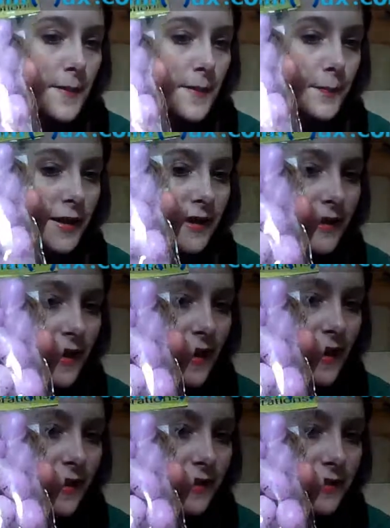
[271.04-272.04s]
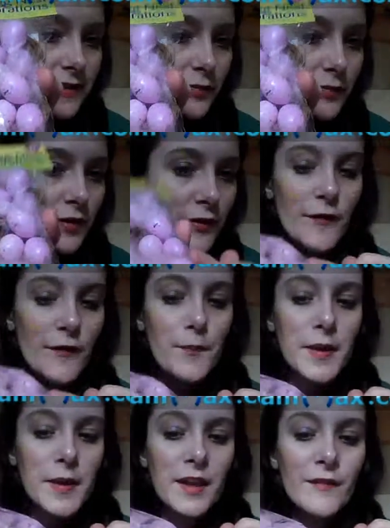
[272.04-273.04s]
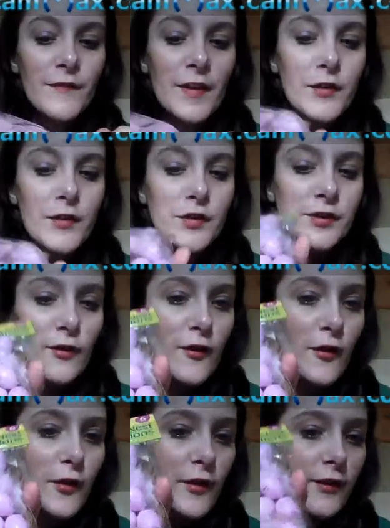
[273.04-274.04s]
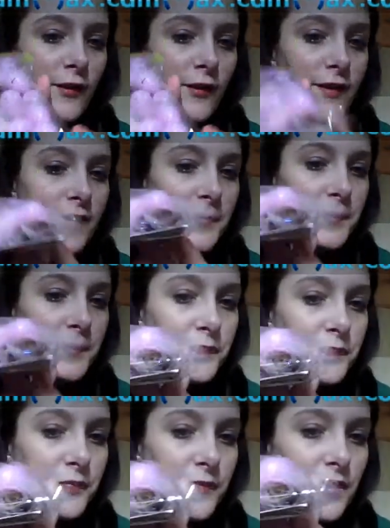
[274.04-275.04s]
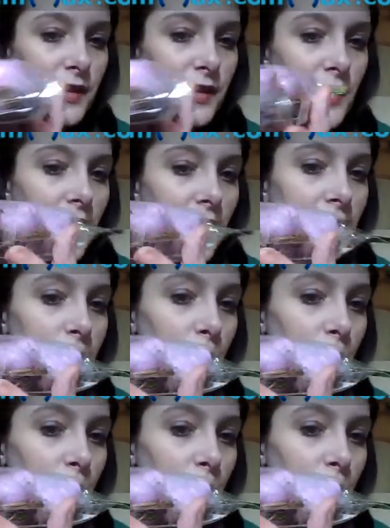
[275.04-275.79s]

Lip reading: pink eggs with pink feathers on like a little